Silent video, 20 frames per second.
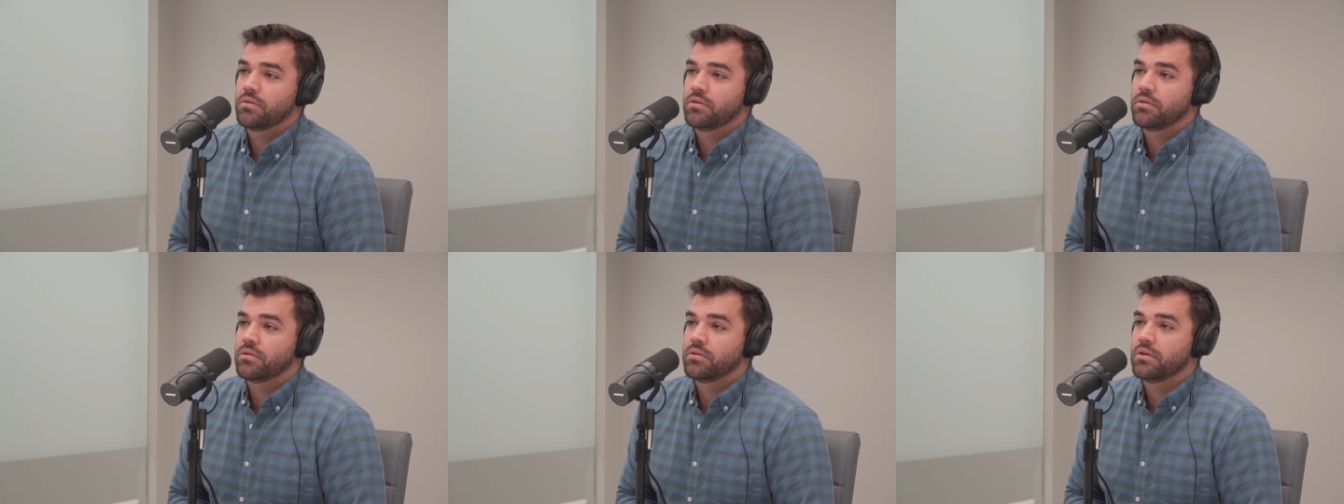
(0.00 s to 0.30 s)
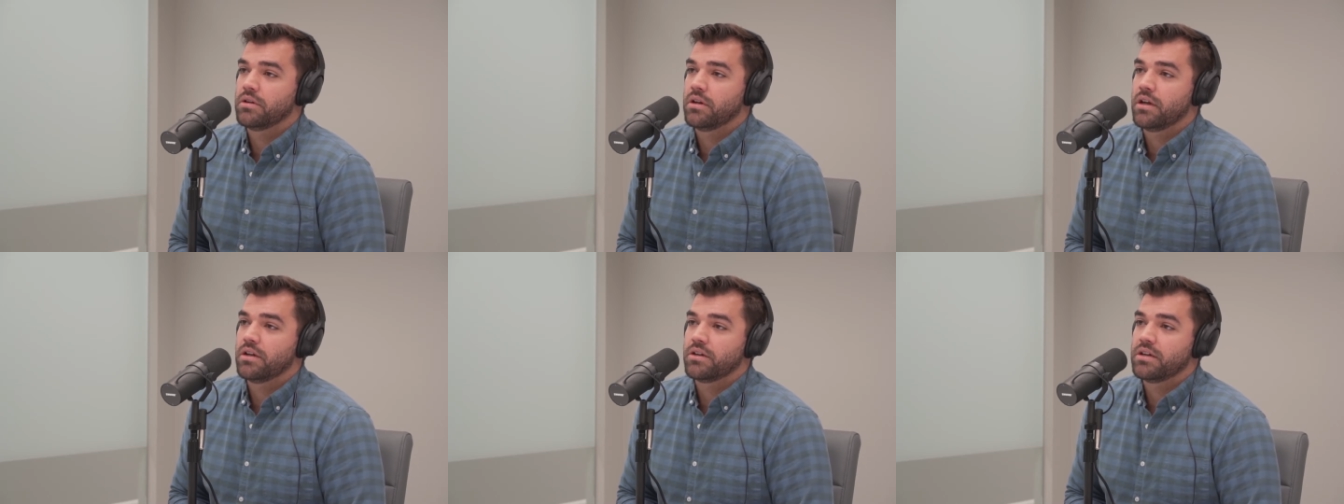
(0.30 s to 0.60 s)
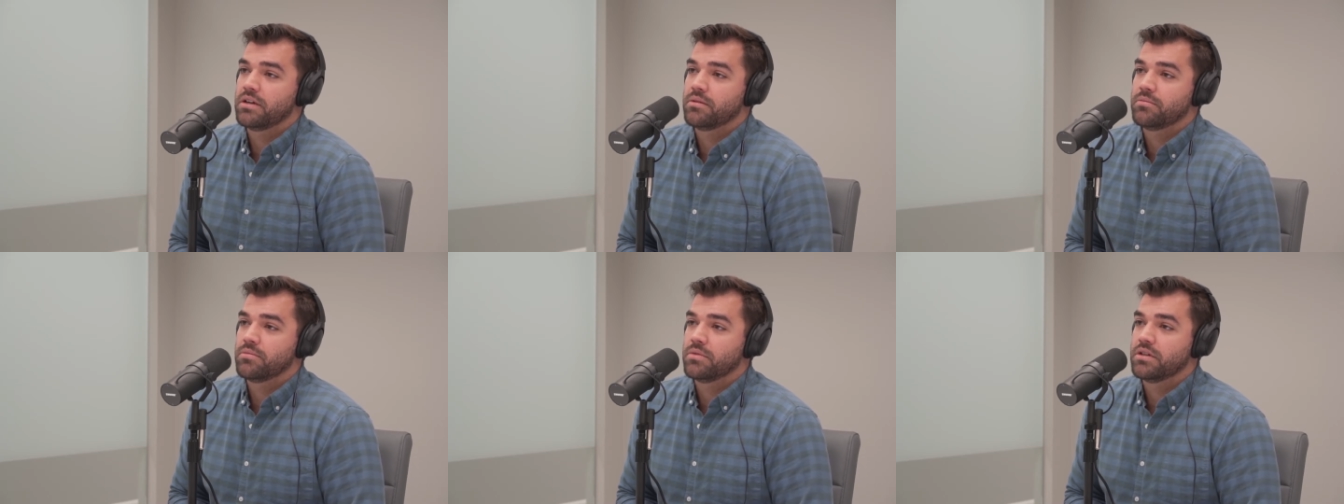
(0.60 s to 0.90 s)
Well, I'll
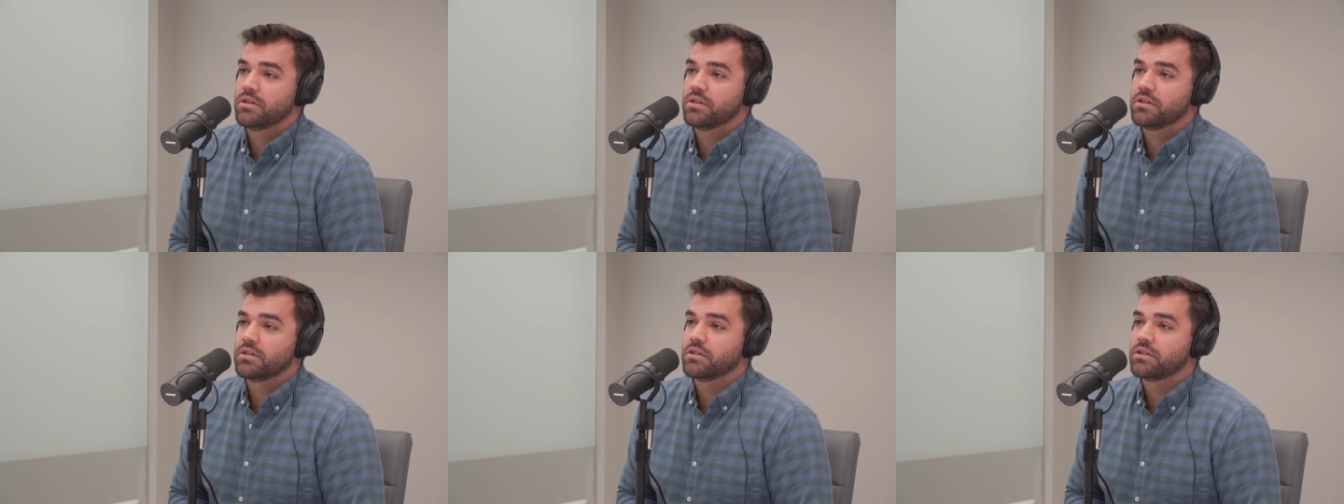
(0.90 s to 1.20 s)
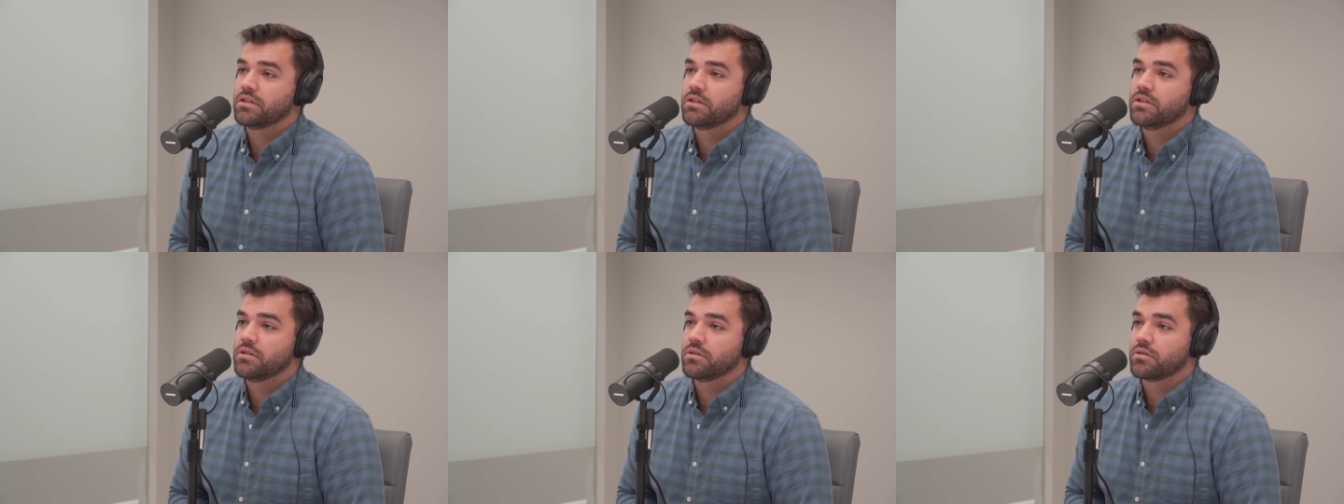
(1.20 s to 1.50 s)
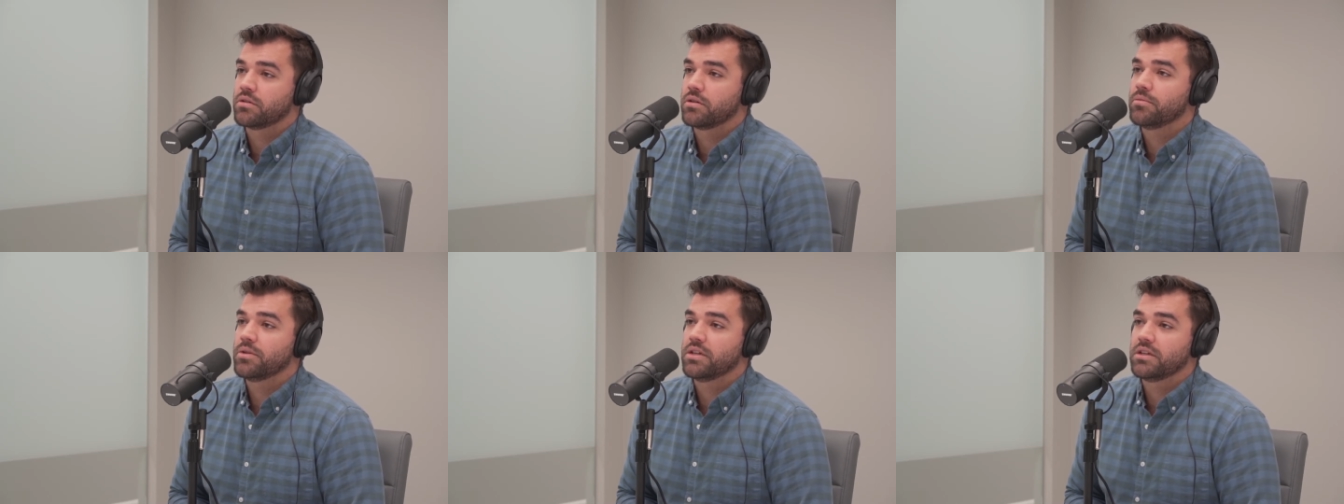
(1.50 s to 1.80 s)
need him to, you know,
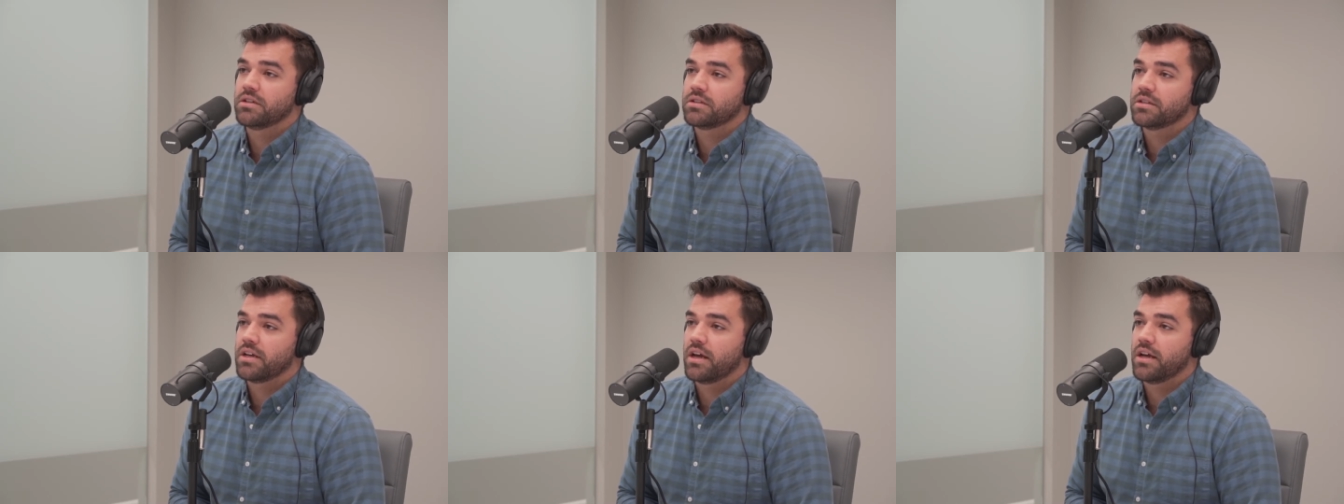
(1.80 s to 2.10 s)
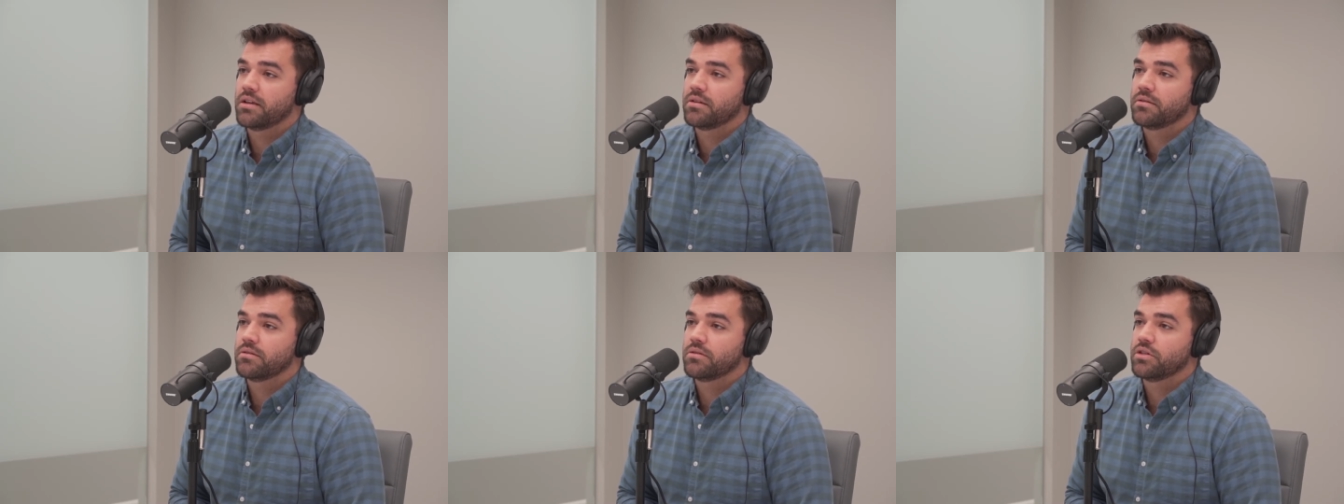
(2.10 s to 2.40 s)
come in and sign.